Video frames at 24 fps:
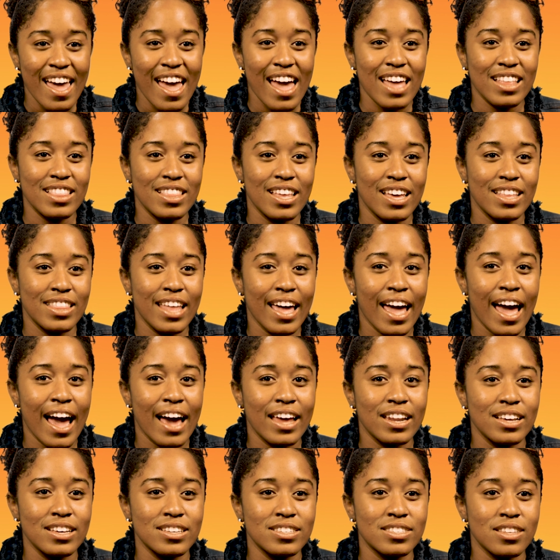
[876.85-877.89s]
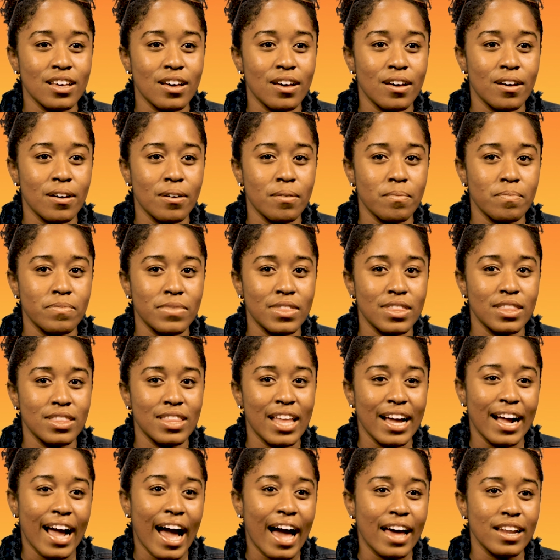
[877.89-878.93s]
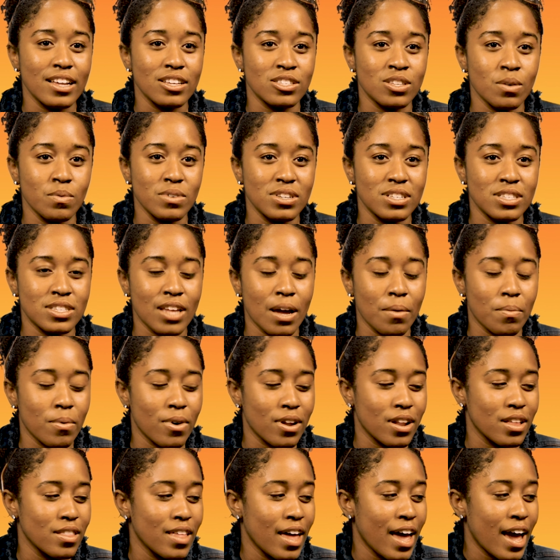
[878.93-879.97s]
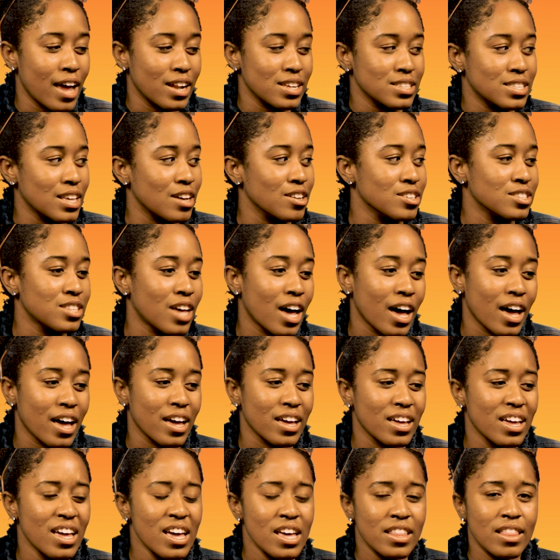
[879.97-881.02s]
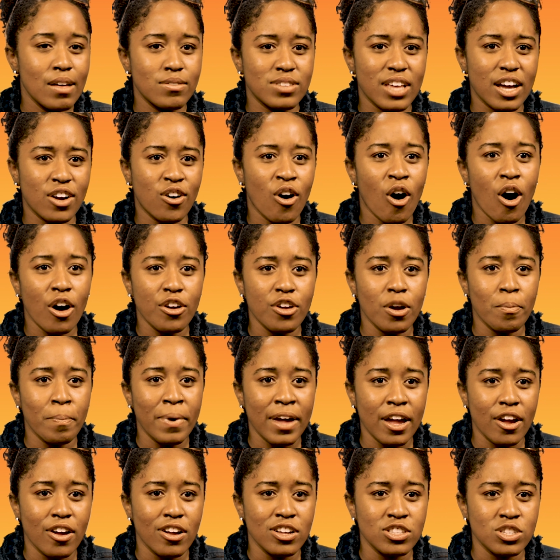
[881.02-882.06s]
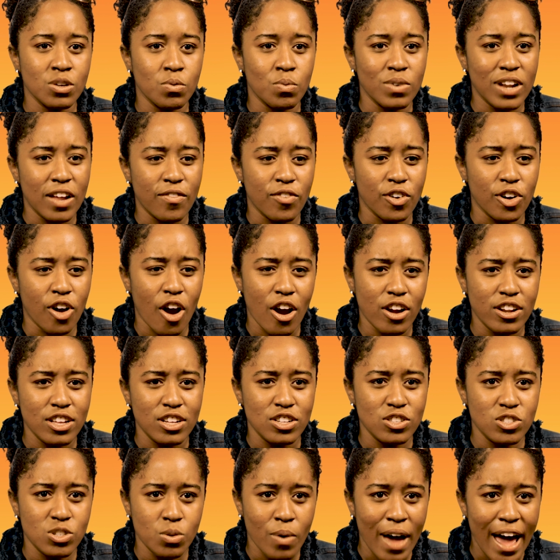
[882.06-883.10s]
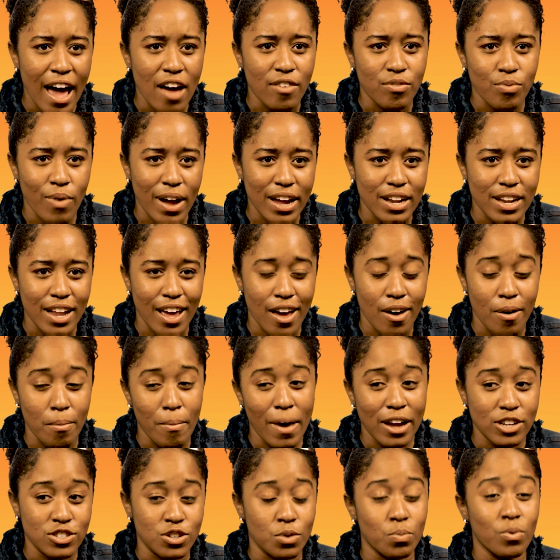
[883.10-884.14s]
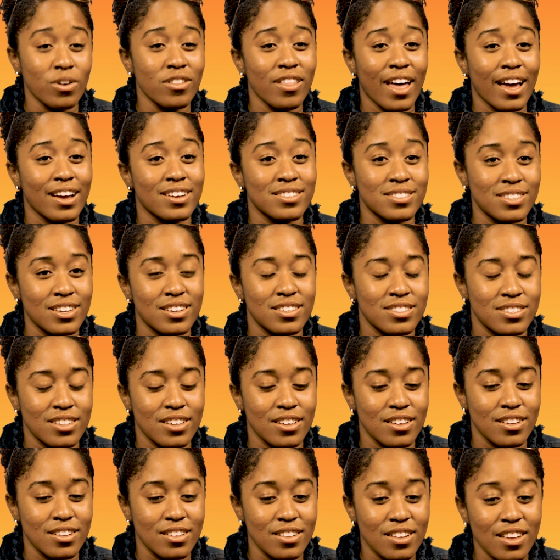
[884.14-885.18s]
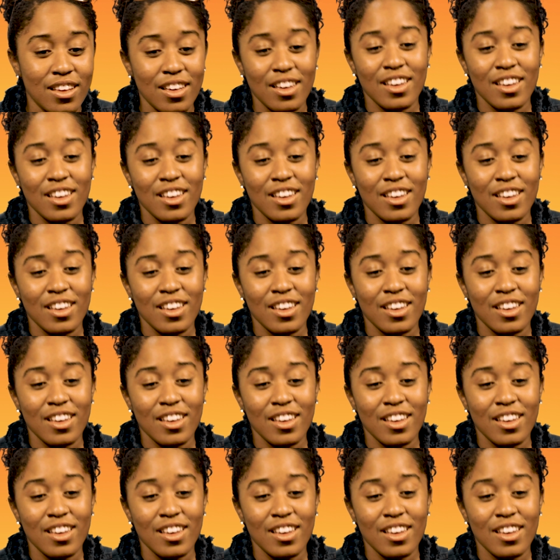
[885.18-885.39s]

And then they had us, um, they got us, so we just started running. They had us outside. They was like, call your parents or whatever guardians you have right now. Mind you, we're like 16.